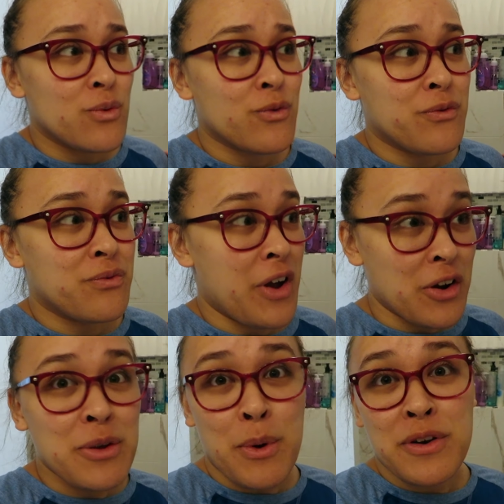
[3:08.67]

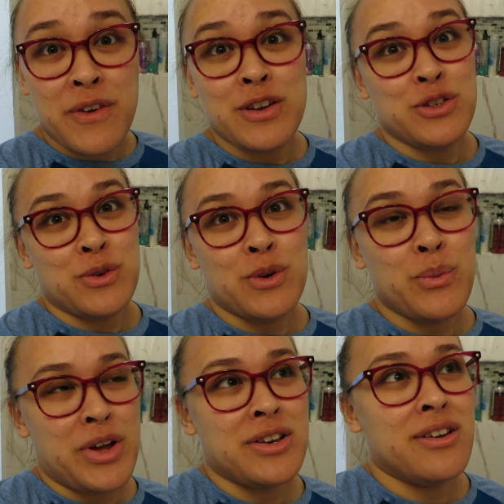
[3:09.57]
very
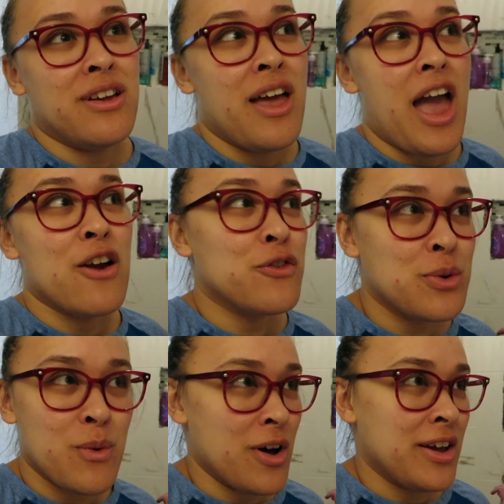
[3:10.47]
motivational when
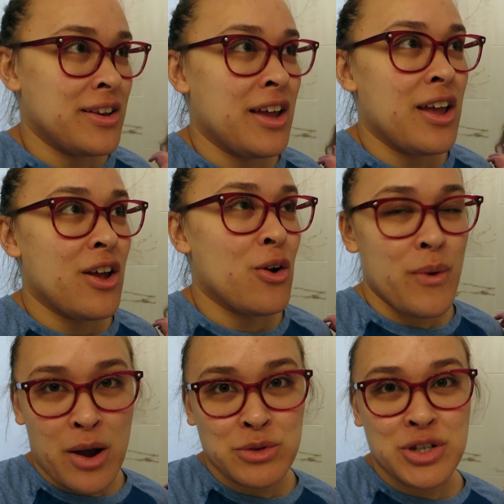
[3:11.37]
everyone
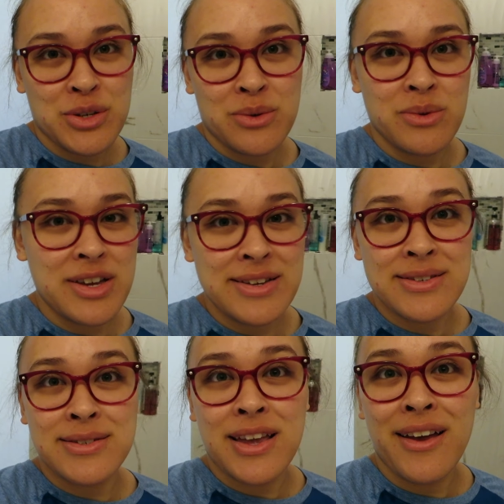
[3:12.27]
around you
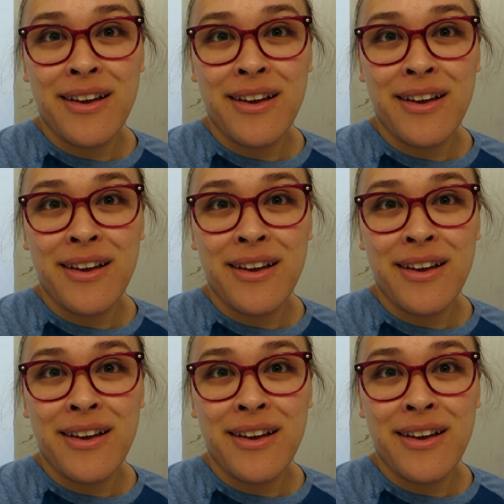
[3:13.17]
is